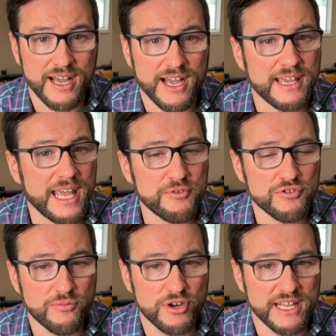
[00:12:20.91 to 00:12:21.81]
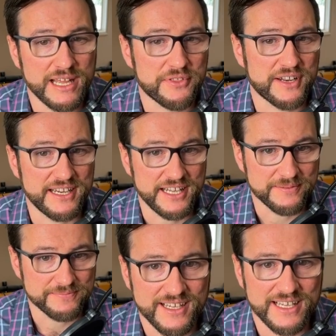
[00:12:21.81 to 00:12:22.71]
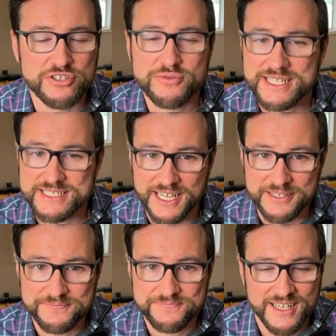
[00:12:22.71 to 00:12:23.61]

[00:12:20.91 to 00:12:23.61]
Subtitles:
I came to him one day with an idea. Here's what I said.